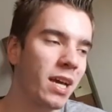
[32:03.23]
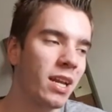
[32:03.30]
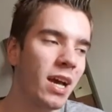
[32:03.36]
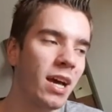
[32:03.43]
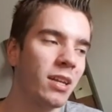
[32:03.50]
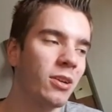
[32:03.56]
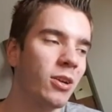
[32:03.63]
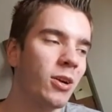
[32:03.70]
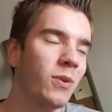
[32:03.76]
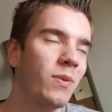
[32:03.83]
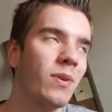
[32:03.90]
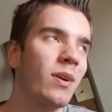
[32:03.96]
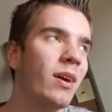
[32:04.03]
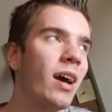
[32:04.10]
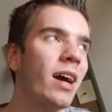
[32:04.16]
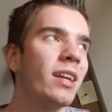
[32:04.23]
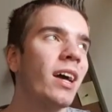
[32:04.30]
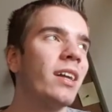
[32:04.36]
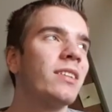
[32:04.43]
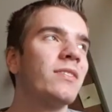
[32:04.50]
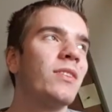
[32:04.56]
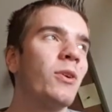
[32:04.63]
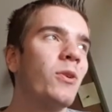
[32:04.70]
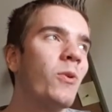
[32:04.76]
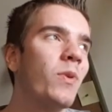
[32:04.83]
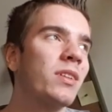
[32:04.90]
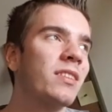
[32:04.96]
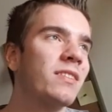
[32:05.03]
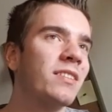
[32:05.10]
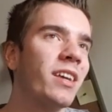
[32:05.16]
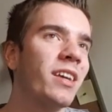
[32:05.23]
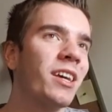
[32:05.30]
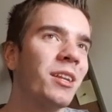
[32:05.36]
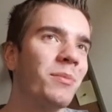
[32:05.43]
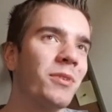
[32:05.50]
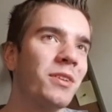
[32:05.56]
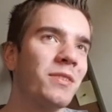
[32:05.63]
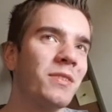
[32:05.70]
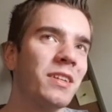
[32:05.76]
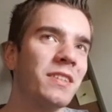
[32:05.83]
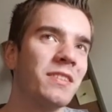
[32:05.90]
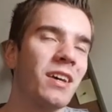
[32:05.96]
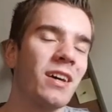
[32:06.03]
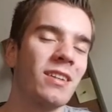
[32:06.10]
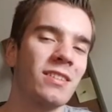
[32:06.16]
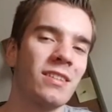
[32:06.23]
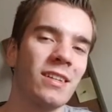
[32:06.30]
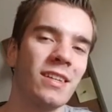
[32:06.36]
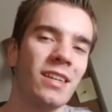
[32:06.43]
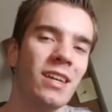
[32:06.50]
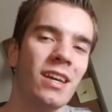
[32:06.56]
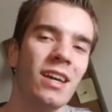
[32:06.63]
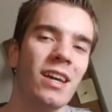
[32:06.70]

I don't know. I just don't know what to say anymore to this, honestly.